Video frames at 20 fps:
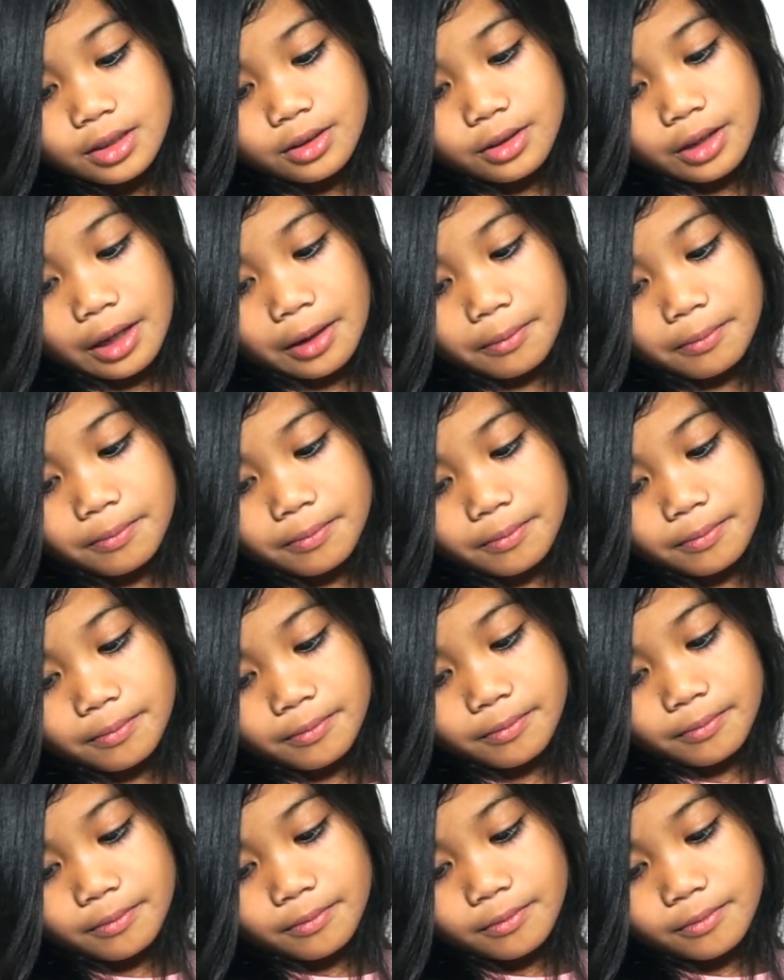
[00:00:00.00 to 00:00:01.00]
Okay.
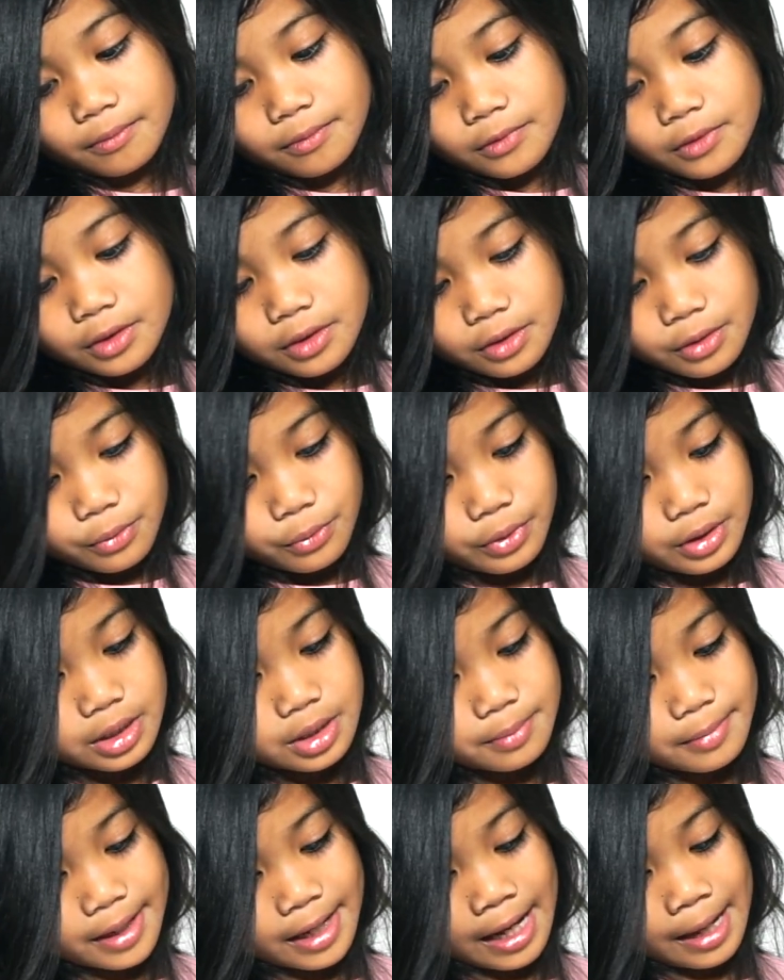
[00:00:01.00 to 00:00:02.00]

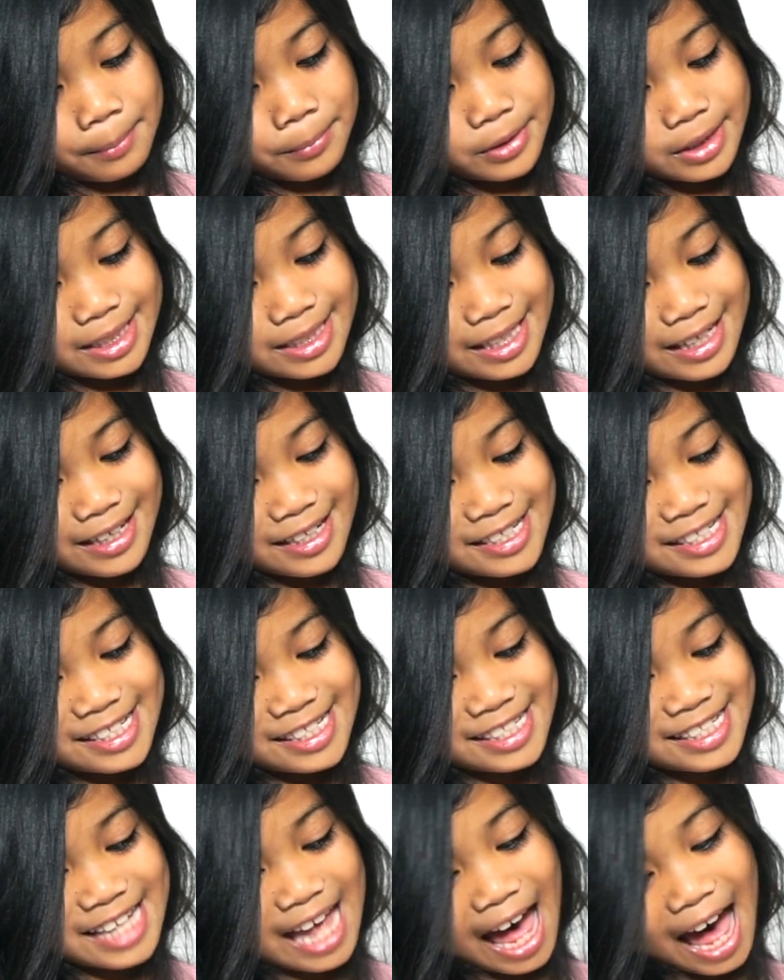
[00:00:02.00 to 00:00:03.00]
Where's my Apple
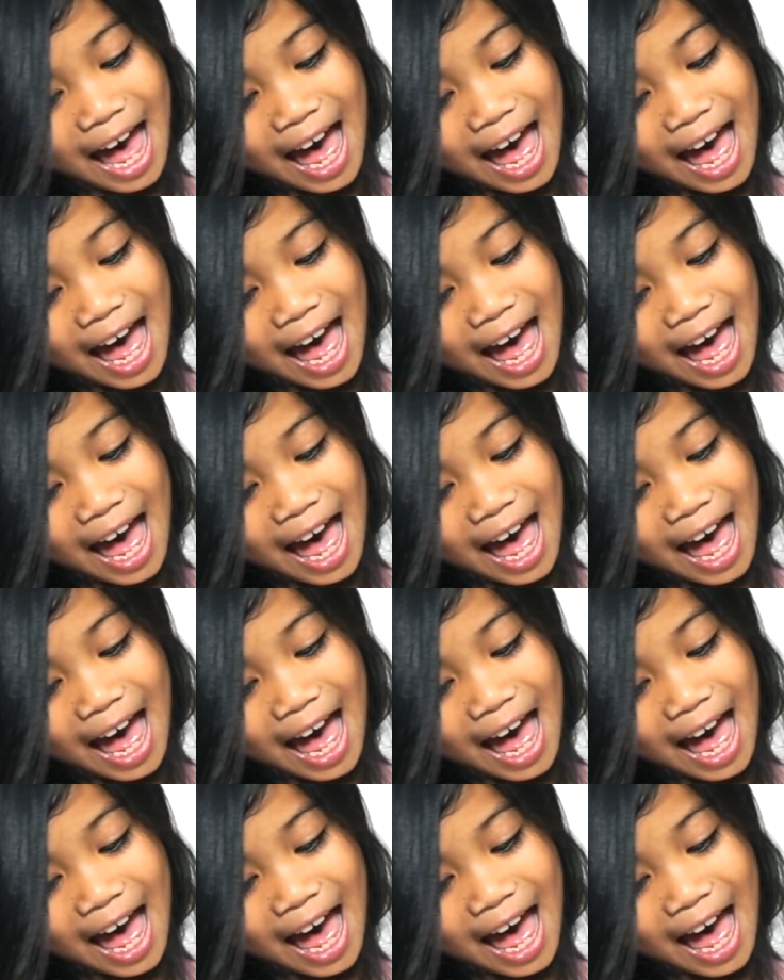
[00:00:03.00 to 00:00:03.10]
stickers?